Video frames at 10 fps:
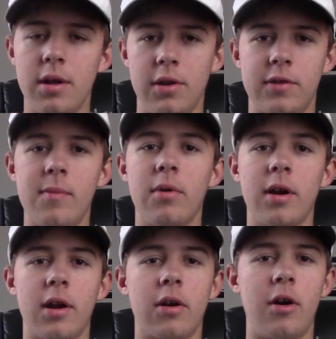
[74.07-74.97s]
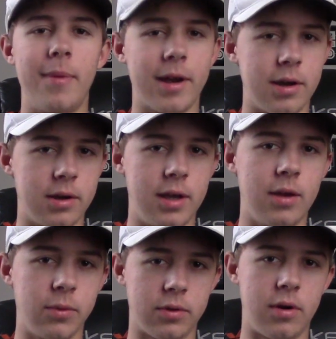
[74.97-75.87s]
December I got a call back
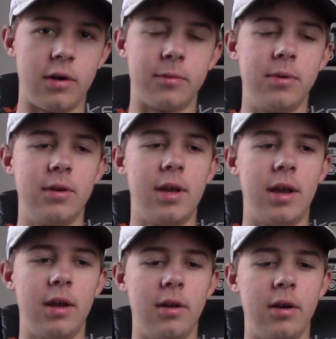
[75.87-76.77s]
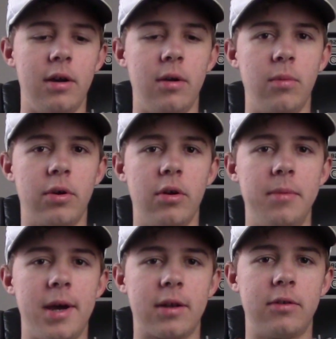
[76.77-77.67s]
again with Crossman, and would go
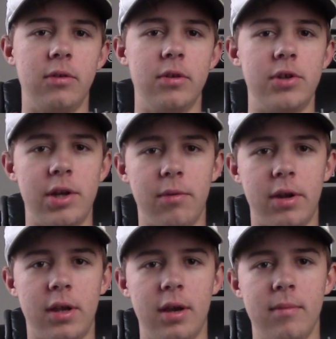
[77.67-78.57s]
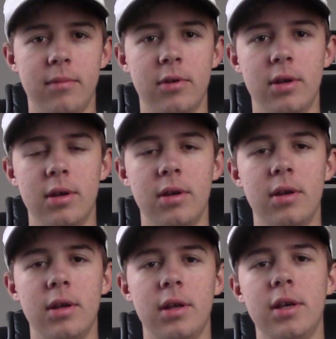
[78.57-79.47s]
back to the January camp
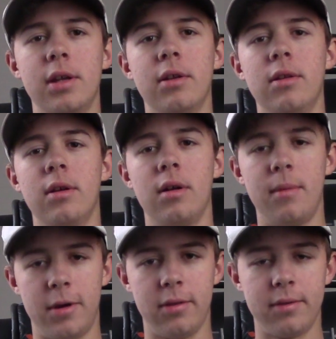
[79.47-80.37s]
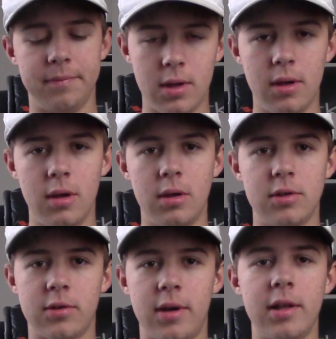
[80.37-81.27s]
in a month.
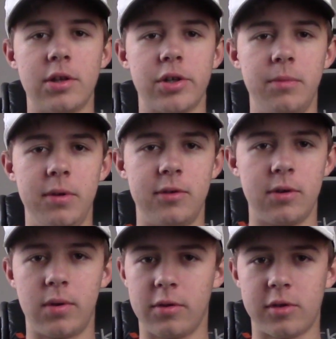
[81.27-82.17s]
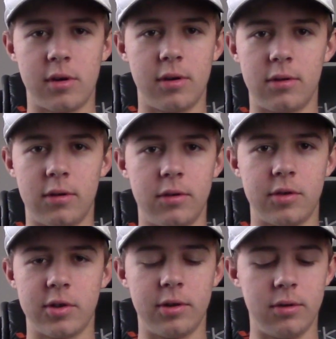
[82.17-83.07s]
So I had the show music, we were starting to learn the
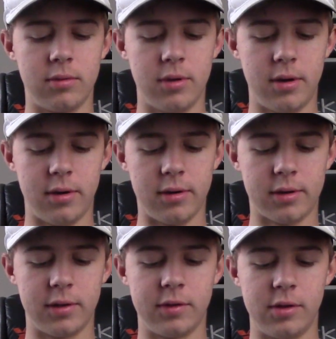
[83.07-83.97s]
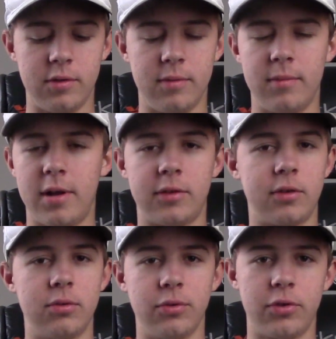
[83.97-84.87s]
show, continuum, lots
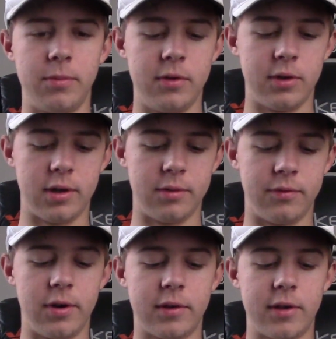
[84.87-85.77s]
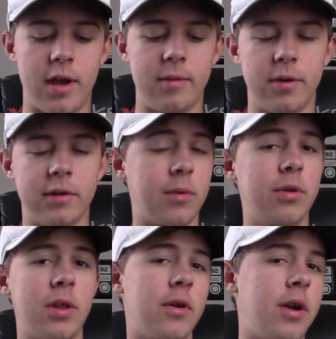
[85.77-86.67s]
of cool show music. I was very excited because I
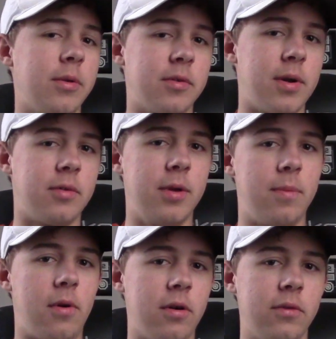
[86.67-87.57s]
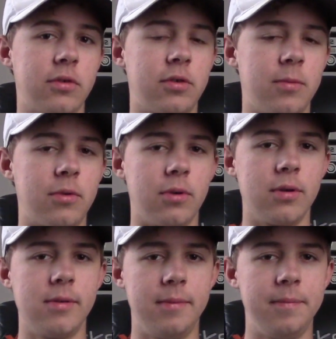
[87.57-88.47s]
really thought I was about to be a part of this drum corps.